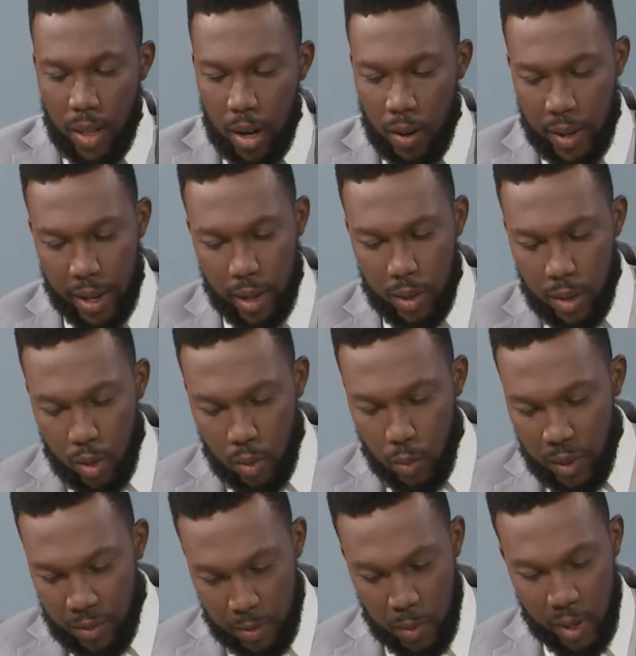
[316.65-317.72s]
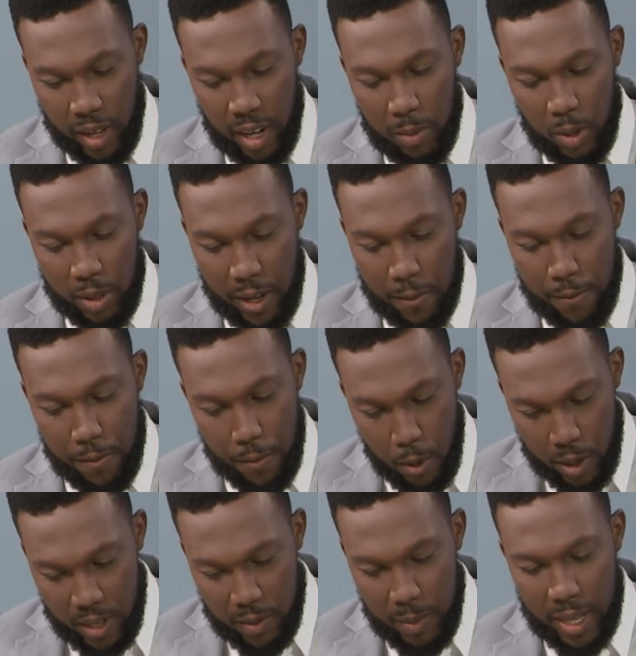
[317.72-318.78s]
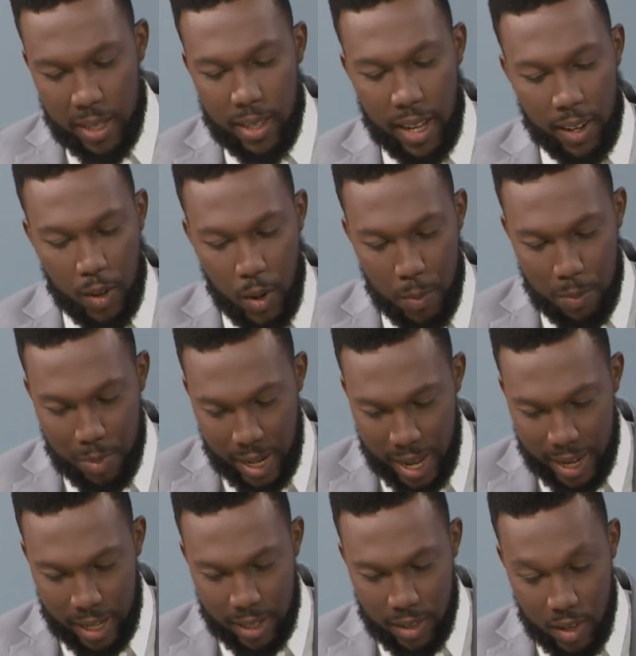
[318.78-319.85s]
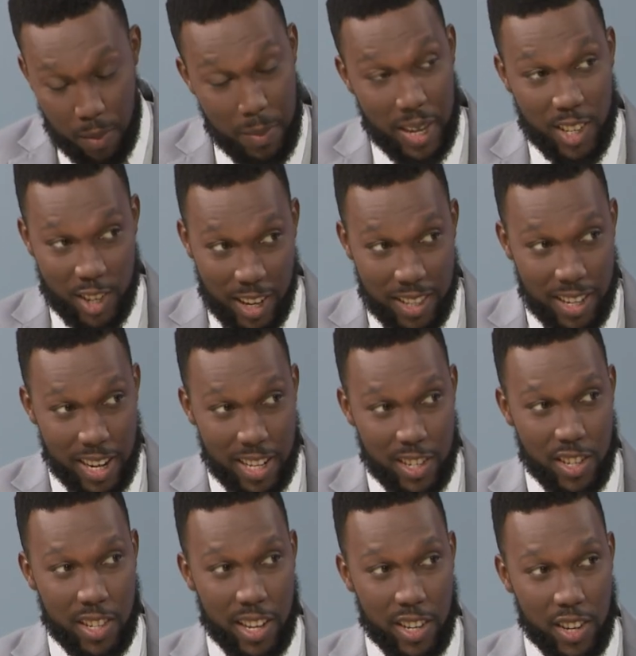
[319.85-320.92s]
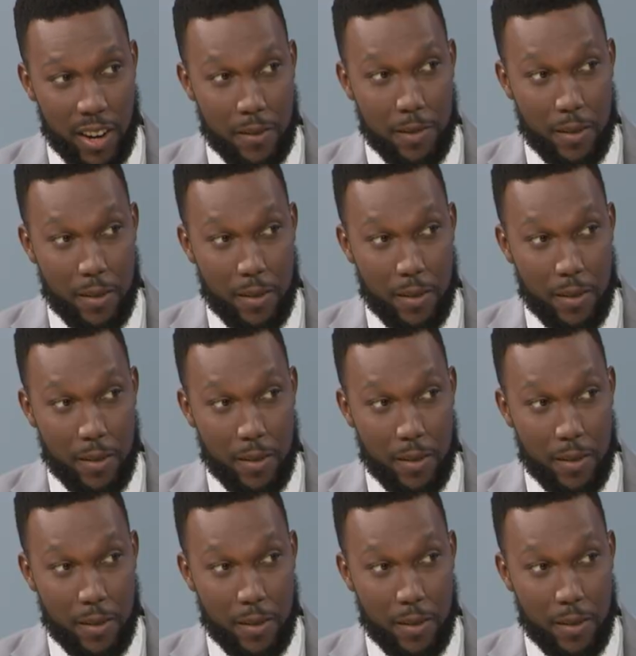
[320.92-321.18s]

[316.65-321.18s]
okay, we've spoken about enforcement and compliance. You mentioned the legislation yes.